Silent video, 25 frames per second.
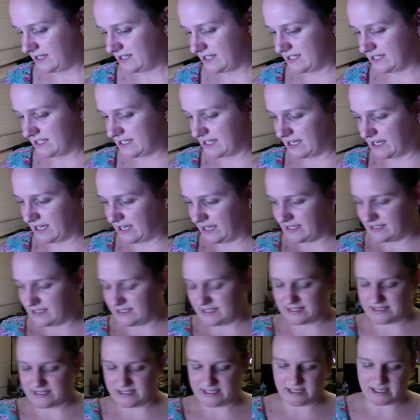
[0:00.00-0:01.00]
Day
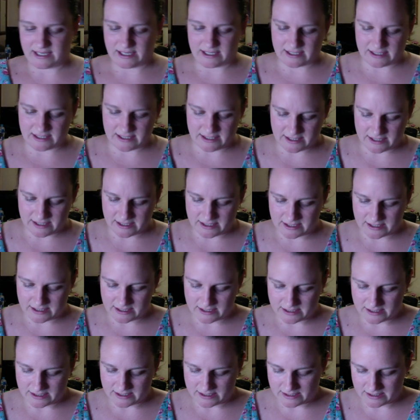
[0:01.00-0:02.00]
six,
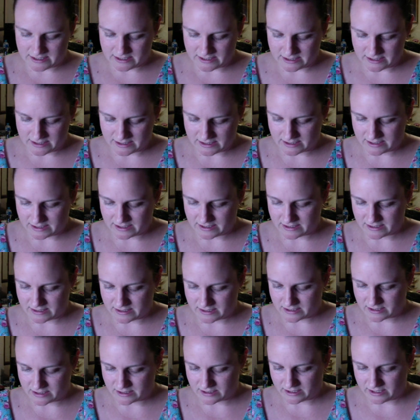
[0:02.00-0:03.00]

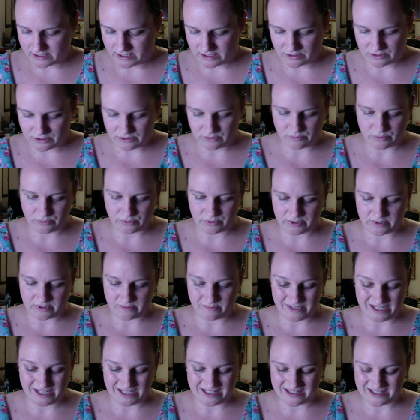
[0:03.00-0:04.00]
trying to put them
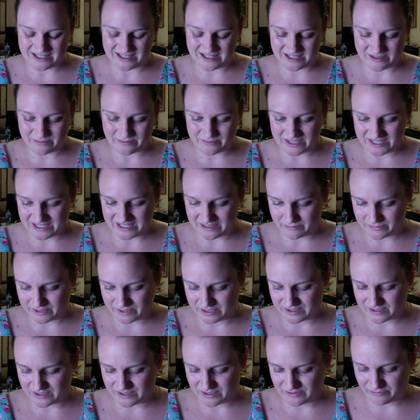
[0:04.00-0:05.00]
in some
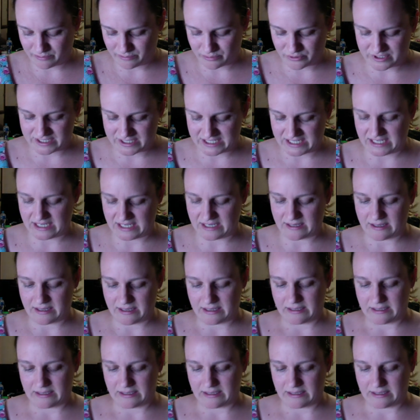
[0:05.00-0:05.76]
semblance of pretty,